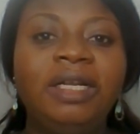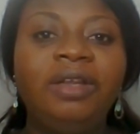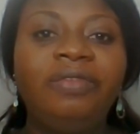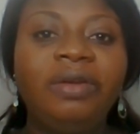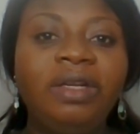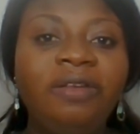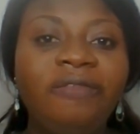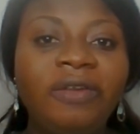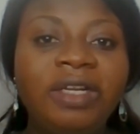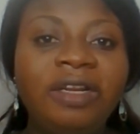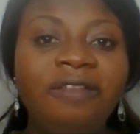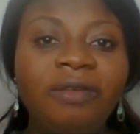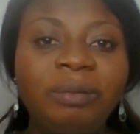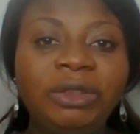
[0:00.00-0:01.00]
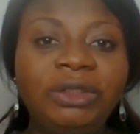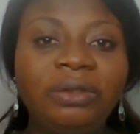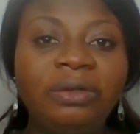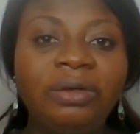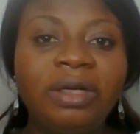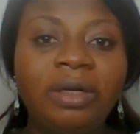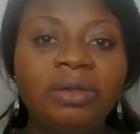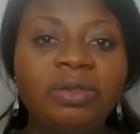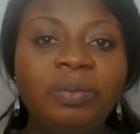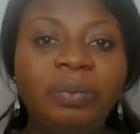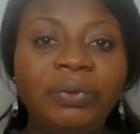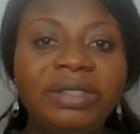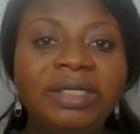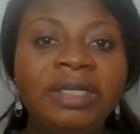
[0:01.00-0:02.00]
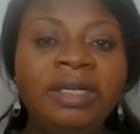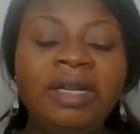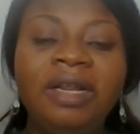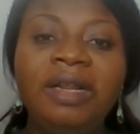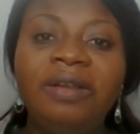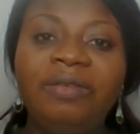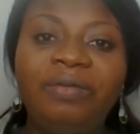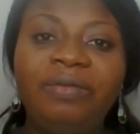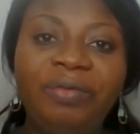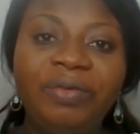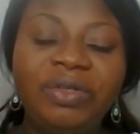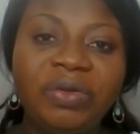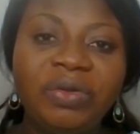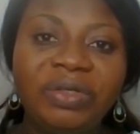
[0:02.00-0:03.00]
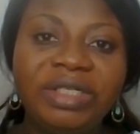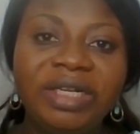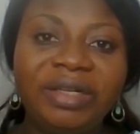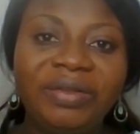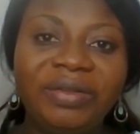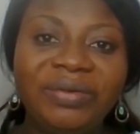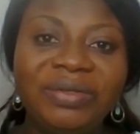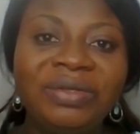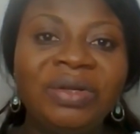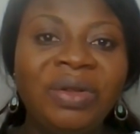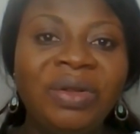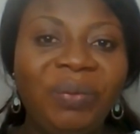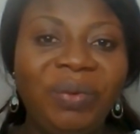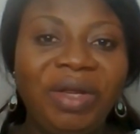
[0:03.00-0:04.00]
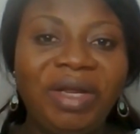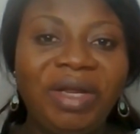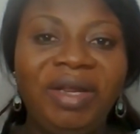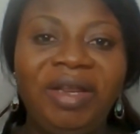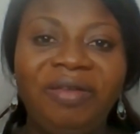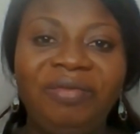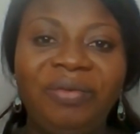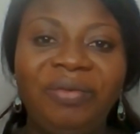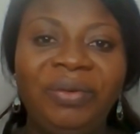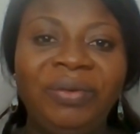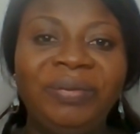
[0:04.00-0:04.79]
If you need further information on how to proceed, feel free to contact us. We are here for you.